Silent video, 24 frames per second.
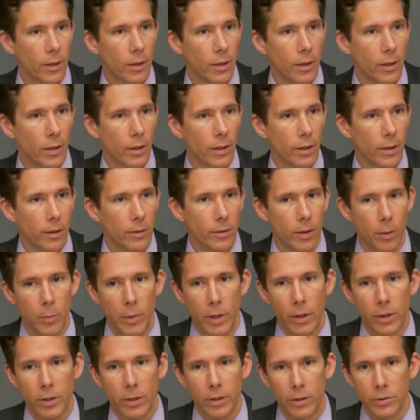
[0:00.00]
Uh,
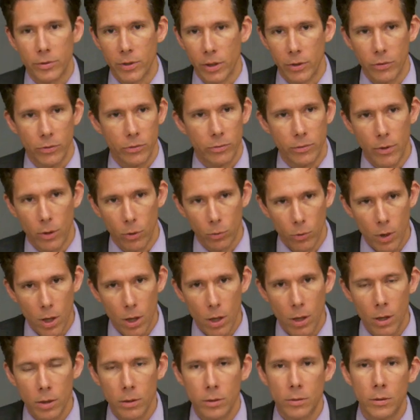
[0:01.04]
America does no
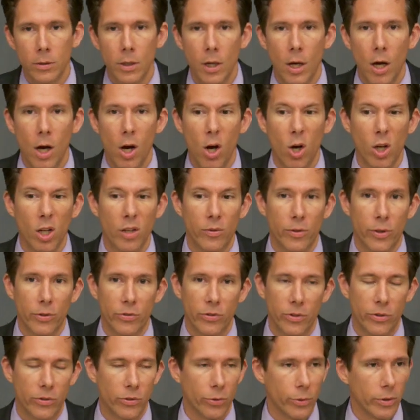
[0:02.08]
wrong. All of our
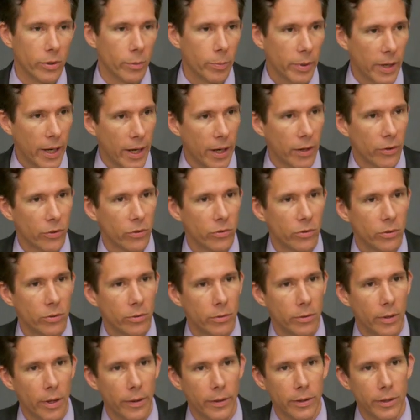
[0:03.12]
sins are in the past.
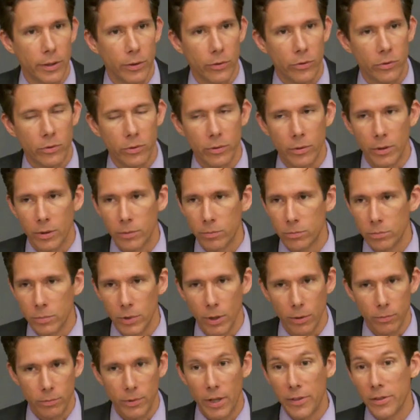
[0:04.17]
Nothing else to, you
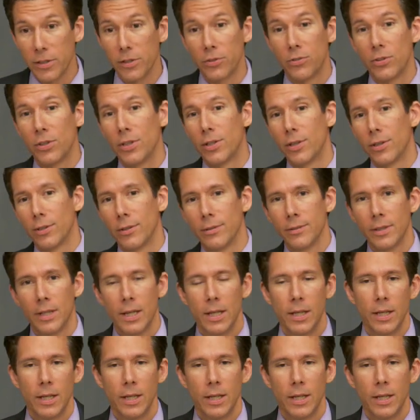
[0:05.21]
know, nothing to see here.